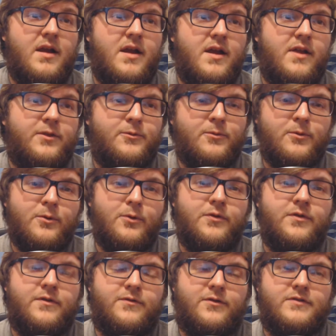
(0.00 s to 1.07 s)
The
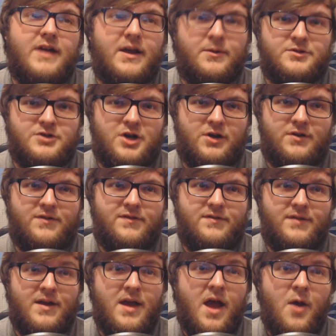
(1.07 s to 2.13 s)
rules for language arts.
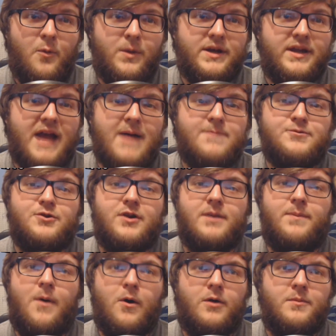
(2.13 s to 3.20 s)
When capturing a
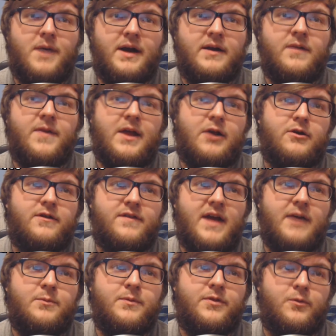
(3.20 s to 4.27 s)
Pokemon, they are
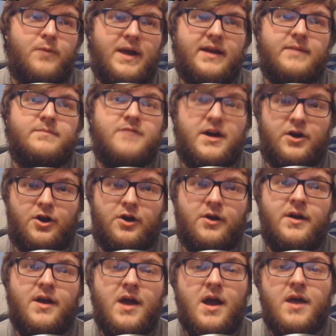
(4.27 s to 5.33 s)
assigned with a random letter.
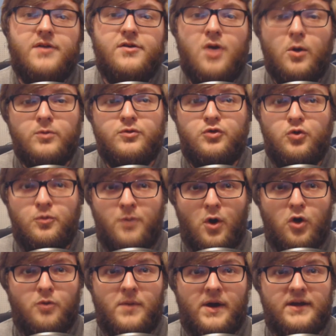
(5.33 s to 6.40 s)
No 2
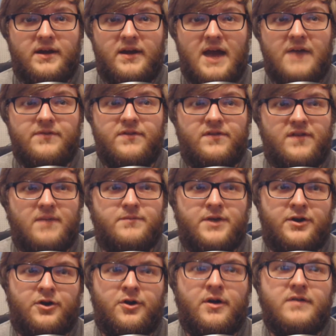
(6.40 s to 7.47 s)
Pokemon can have the same
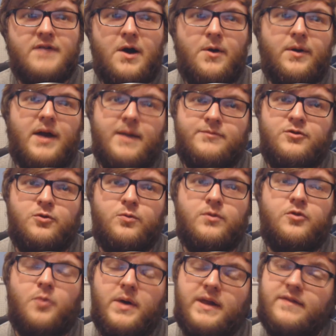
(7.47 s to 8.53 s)
letter, allowing up to
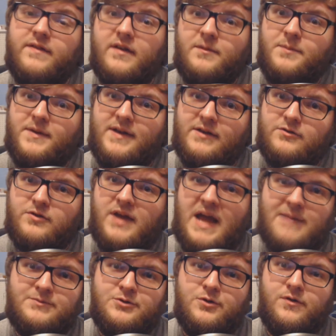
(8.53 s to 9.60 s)
26 potential
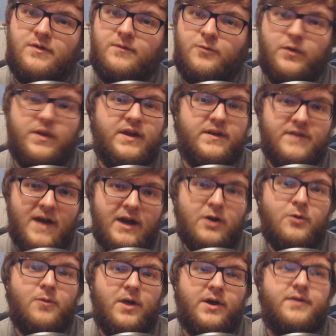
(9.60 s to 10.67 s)
captures for the entire
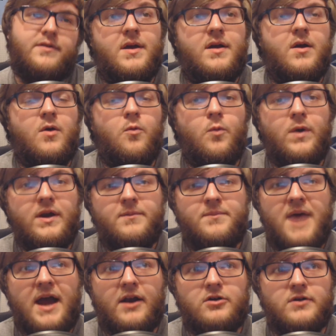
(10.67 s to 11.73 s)
run. When in
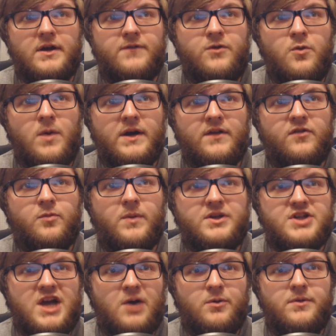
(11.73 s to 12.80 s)
battle, if you want to switch
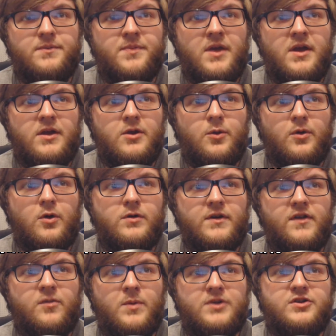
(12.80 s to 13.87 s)
out, you can only
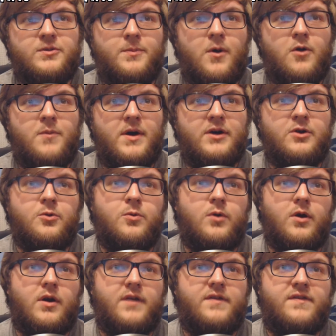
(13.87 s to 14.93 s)
switch to Pokemon who
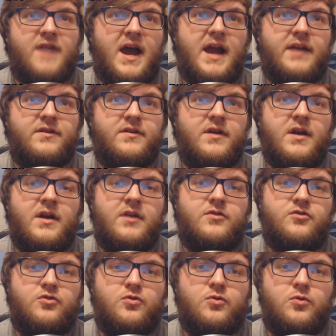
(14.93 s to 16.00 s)
were assigned
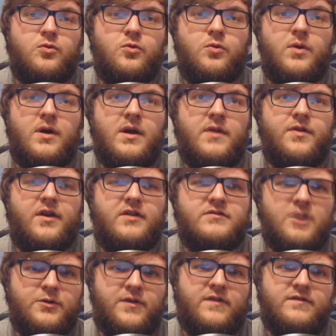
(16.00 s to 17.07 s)
to the
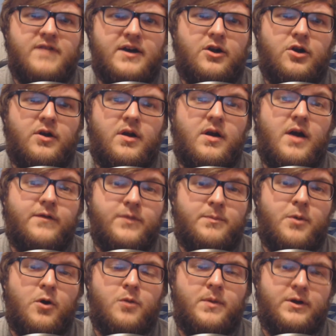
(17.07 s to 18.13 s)
closest letter of the
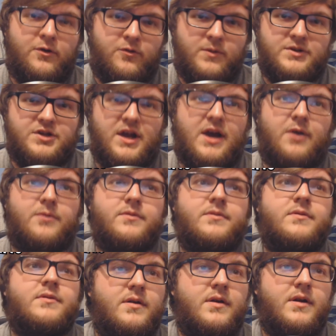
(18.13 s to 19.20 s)
Pokemon you're switching out.
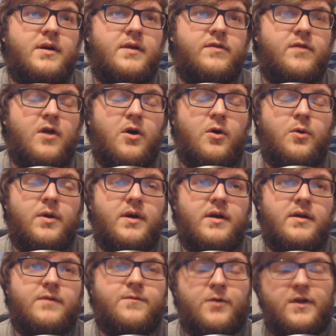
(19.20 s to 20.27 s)
So,
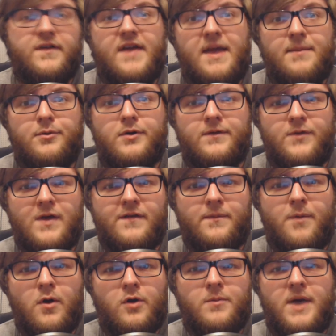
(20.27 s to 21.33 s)
for example, if you have a
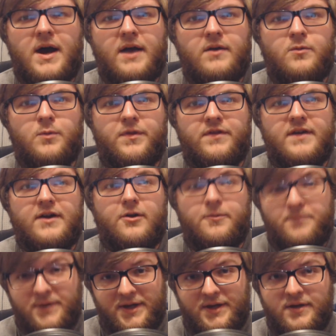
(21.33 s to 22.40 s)
Pokemon with the letter
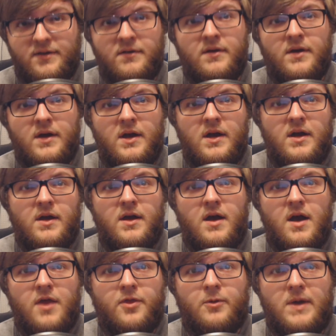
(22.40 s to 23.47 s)
B,
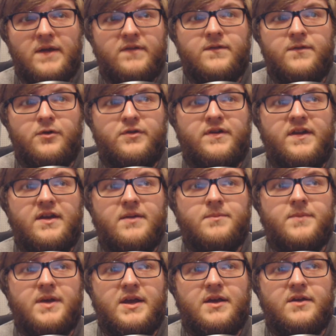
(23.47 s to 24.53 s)
the rest of your
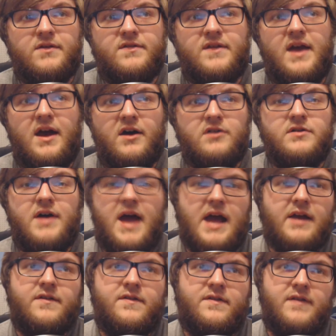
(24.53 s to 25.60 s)
team is L,
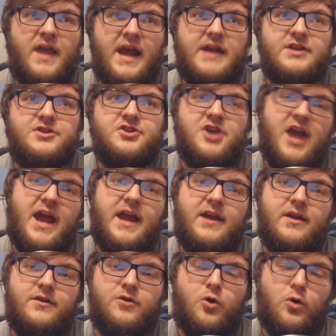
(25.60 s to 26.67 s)
X, H, K,
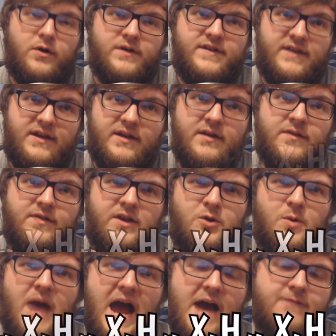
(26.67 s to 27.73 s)
or T, then you
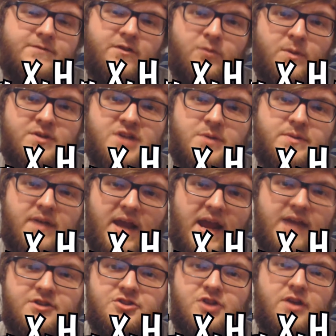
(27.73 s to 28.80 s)
have to switch out to
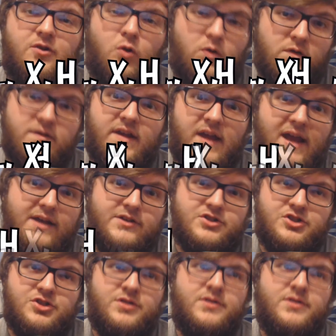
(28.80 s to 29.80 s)
H, and only H.